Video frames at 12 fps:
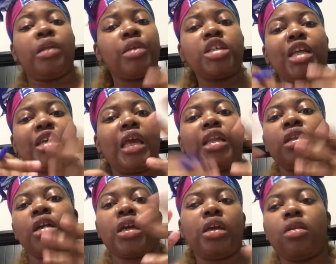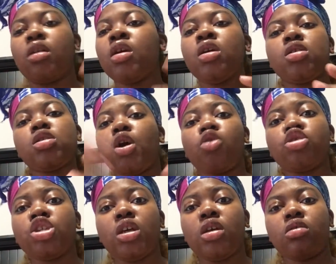It's like they looking,
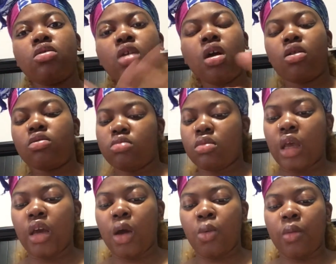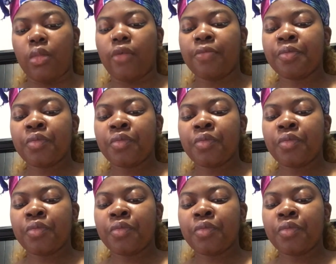searching, you know, they hunt women.